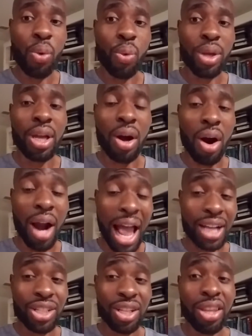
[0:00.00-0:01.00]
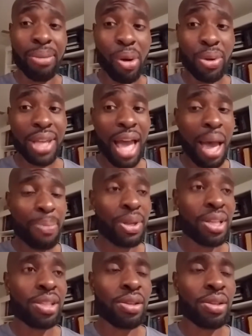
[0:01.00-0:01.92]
we are actually the most happiest.